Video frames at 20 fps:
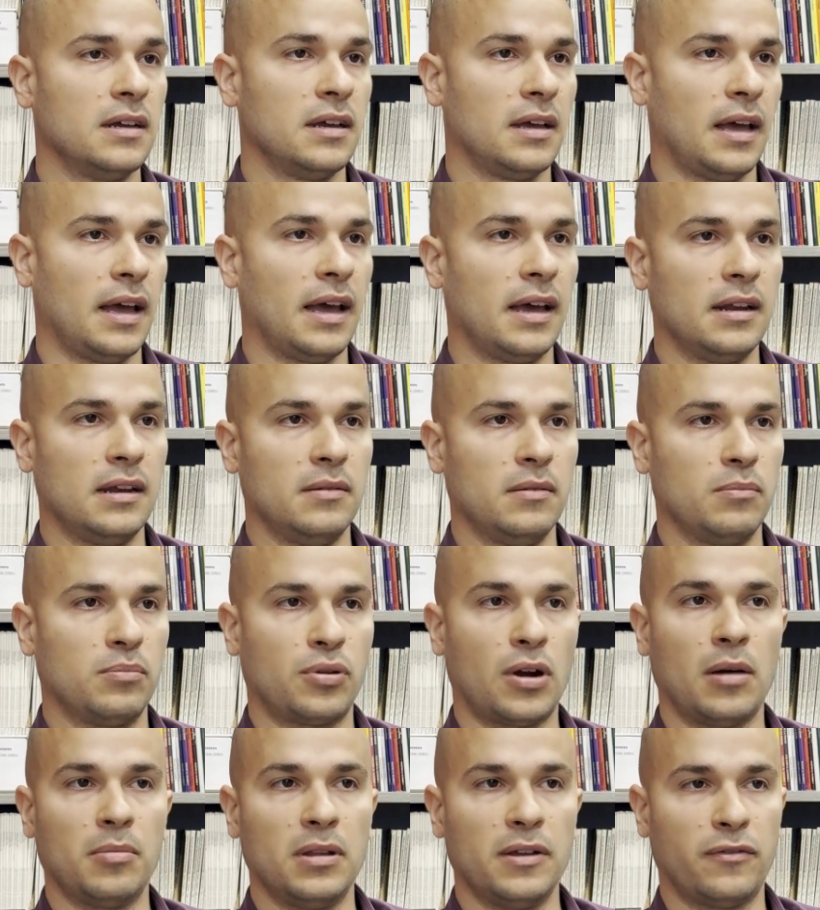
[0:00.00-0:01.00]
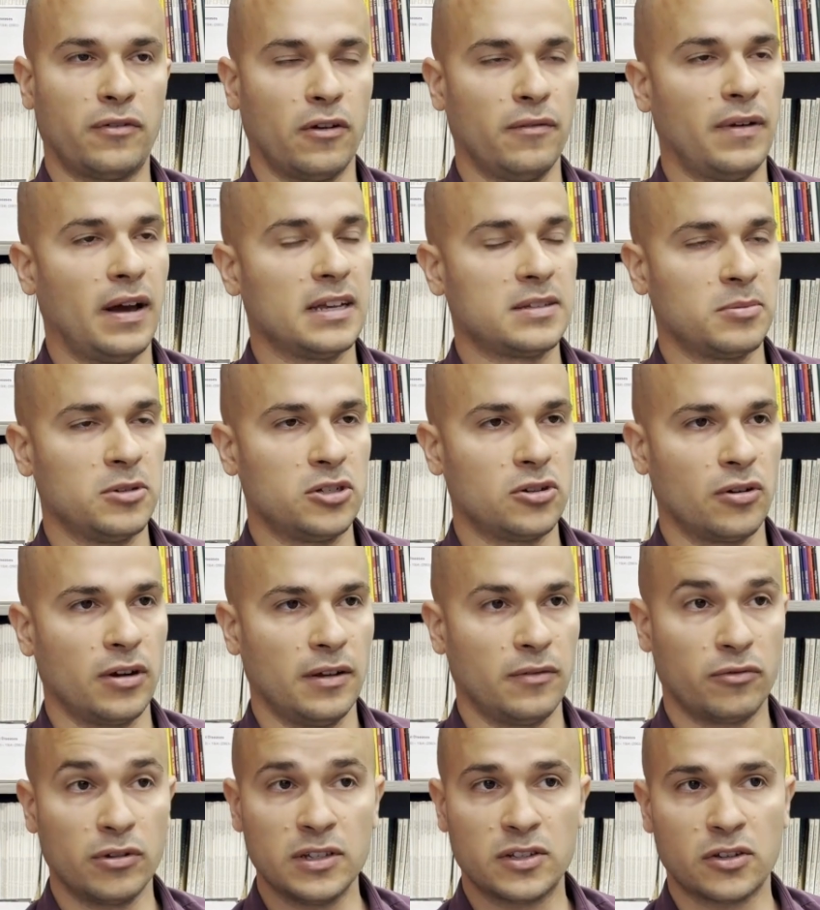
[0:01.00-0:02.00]
and probably for a vast majority
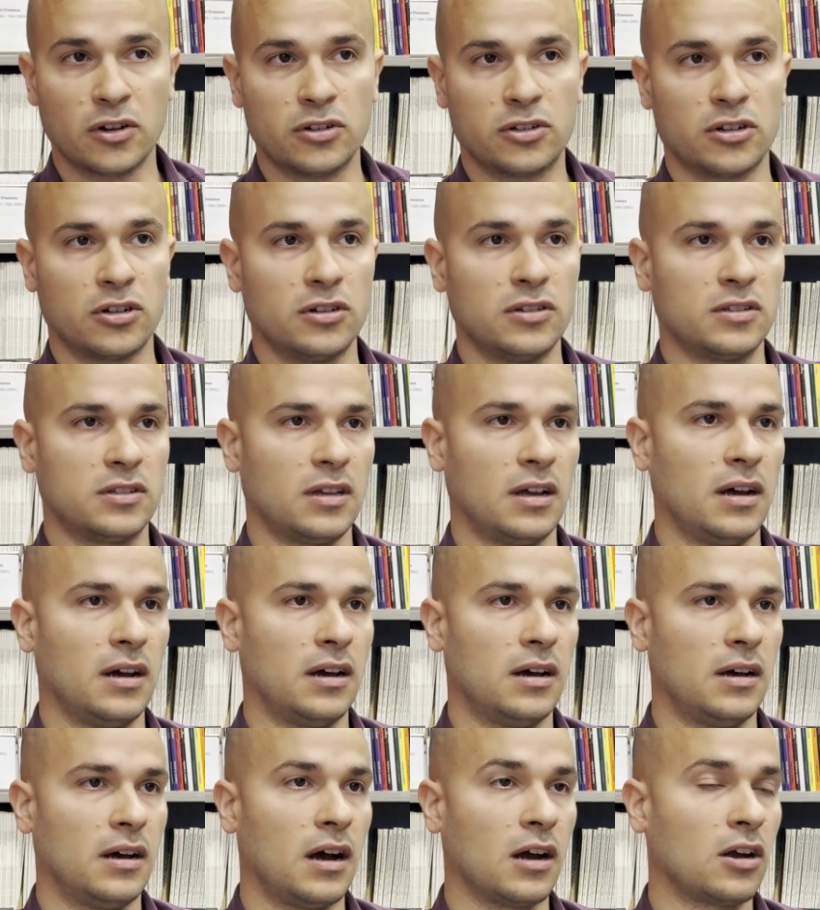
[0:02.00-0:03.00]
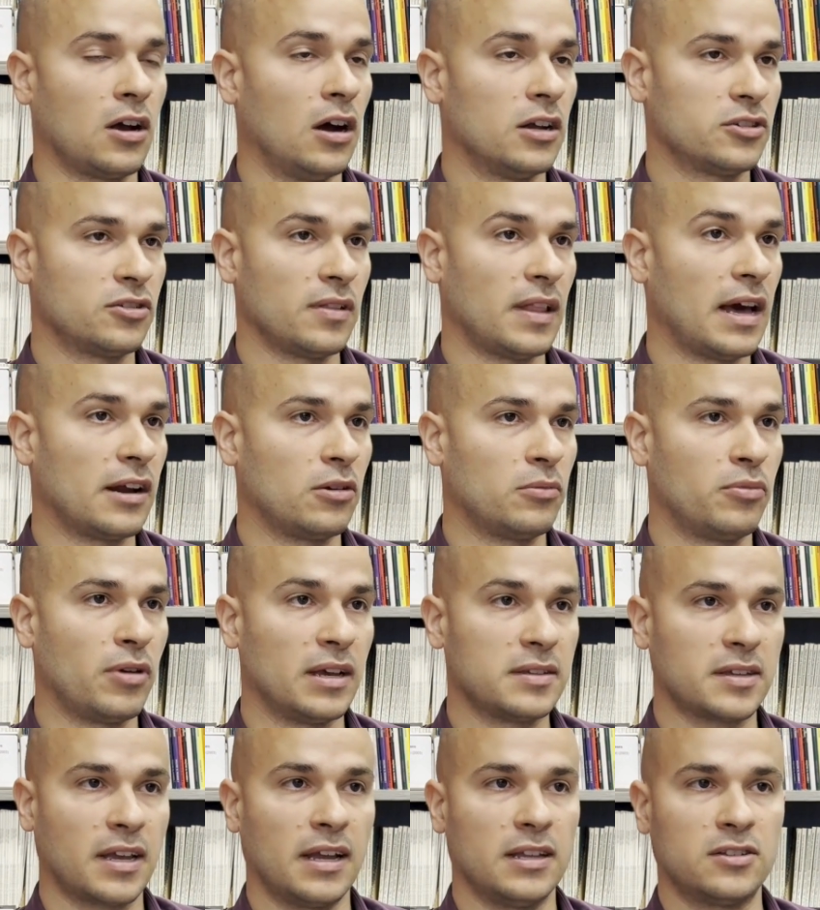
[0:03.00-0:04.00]
of researchers, a contralateral
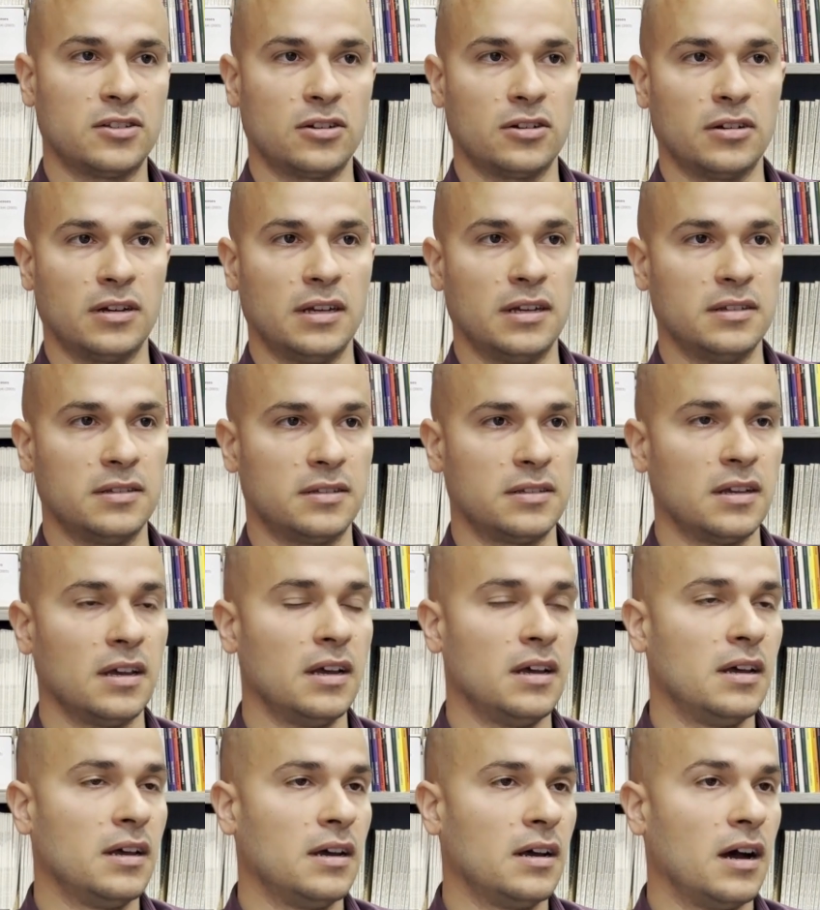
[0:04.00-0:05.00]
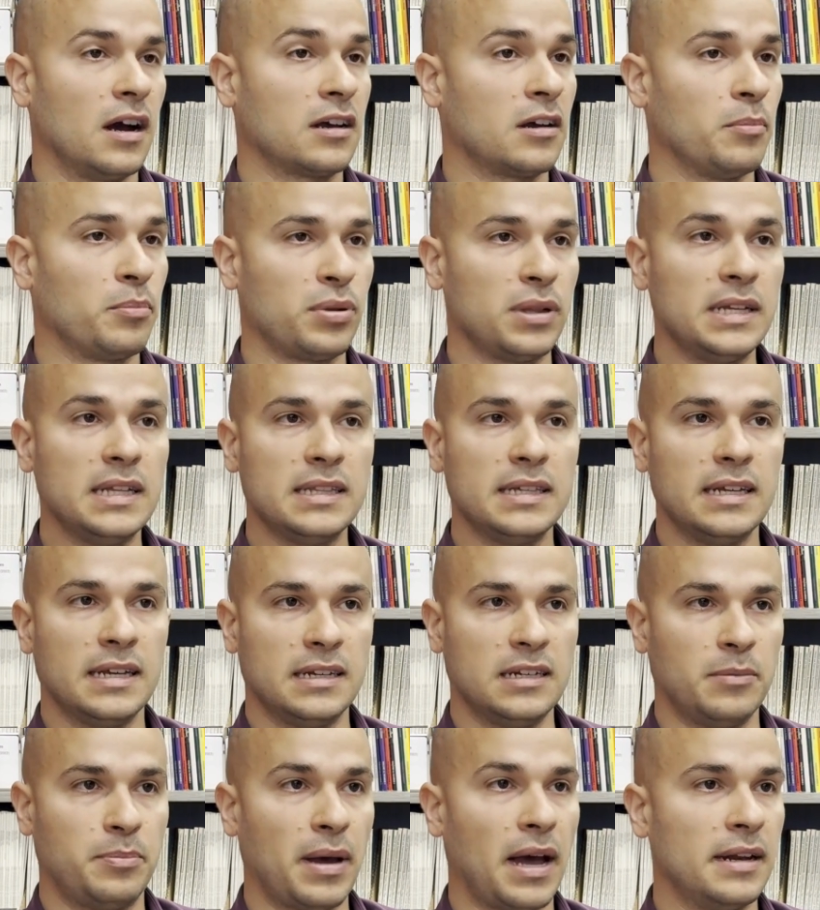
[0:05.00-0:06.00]
breast cancer is a completely
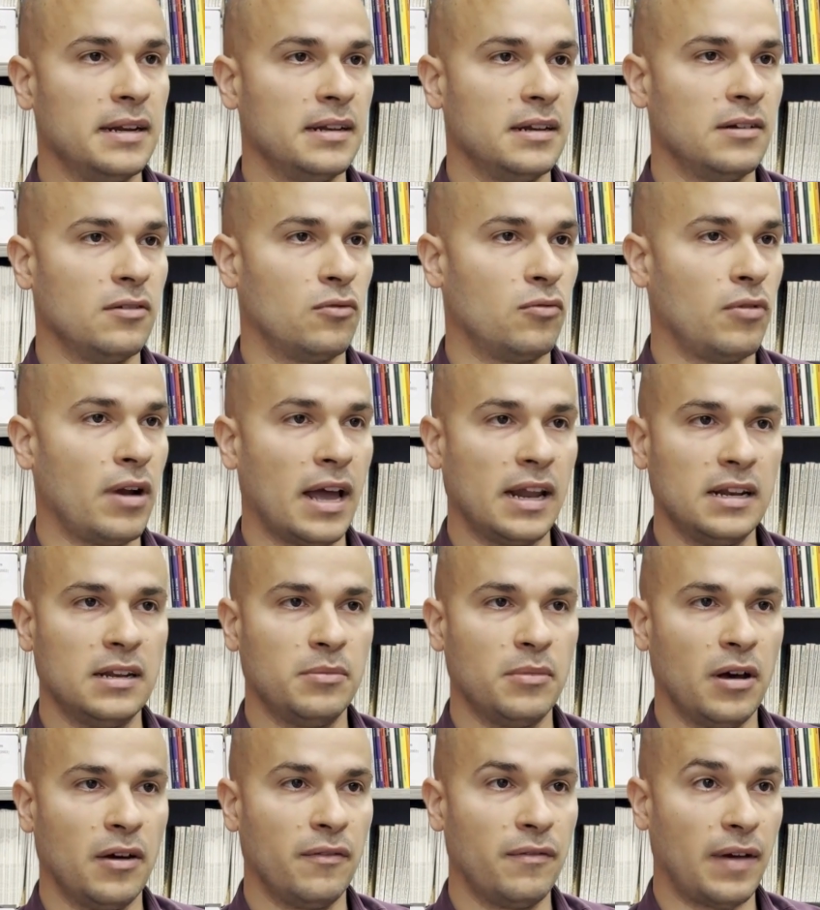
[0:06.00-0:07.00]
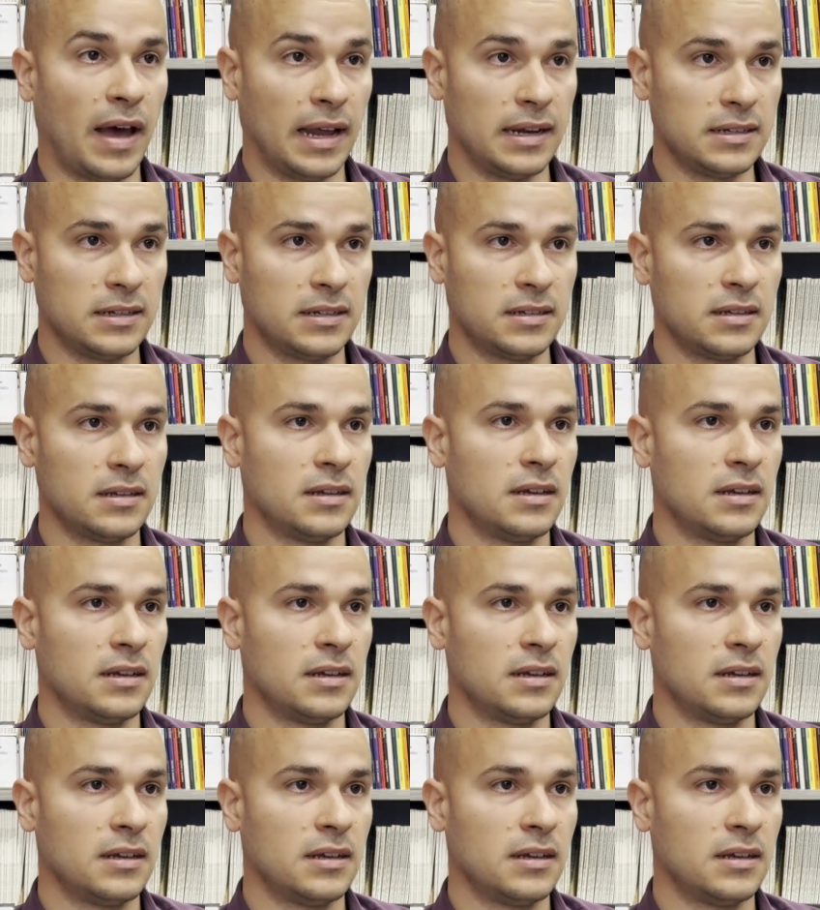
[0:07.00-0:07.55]
independent random event